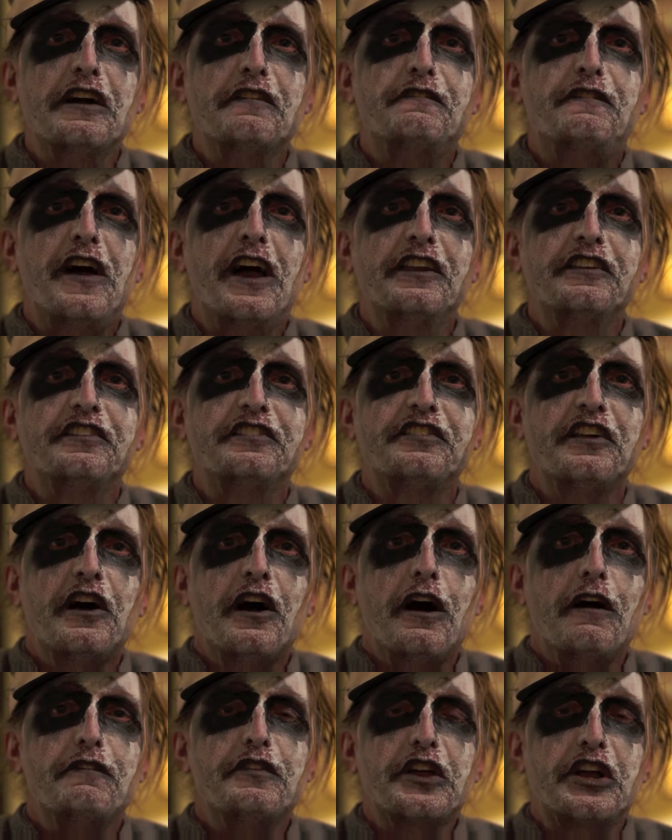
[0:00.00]
events
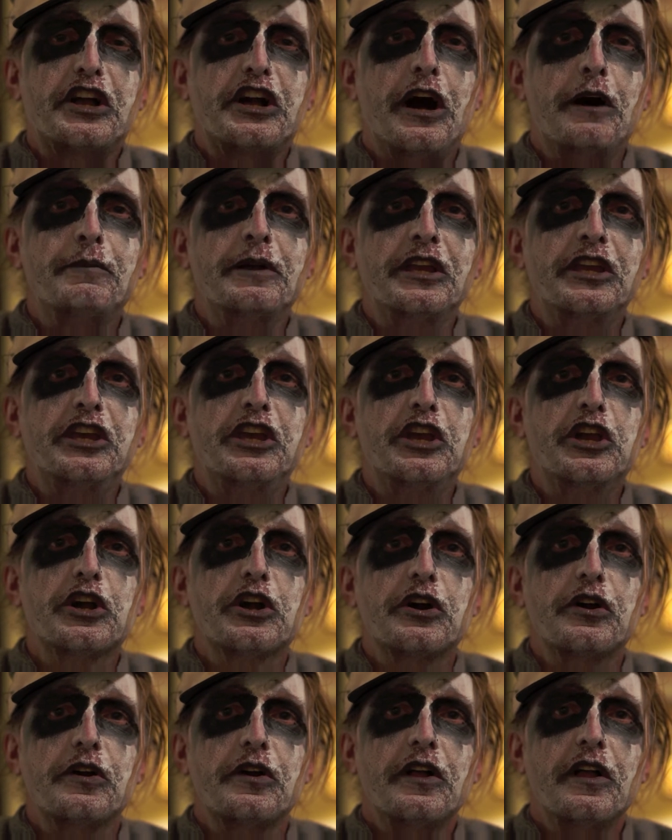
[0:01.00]
of the coming
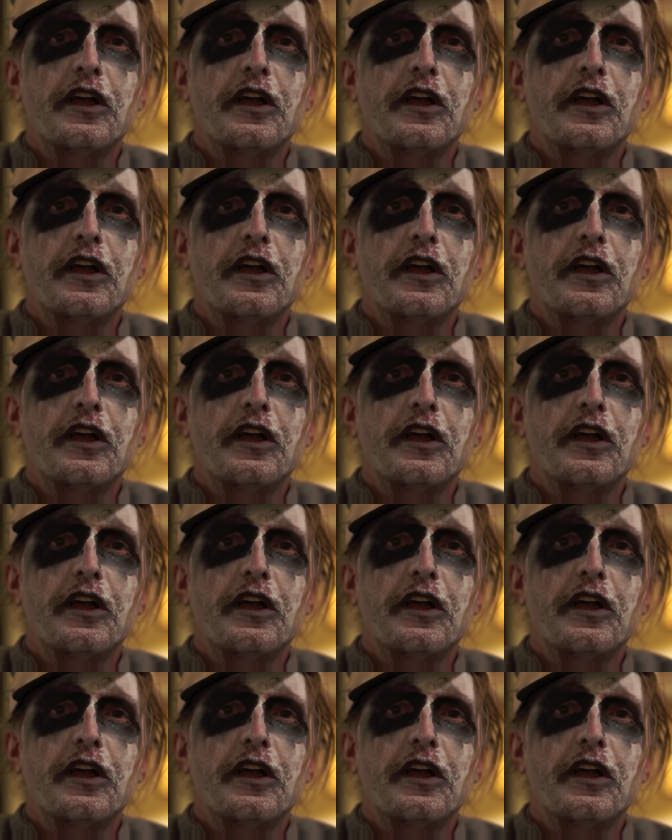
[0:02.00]
year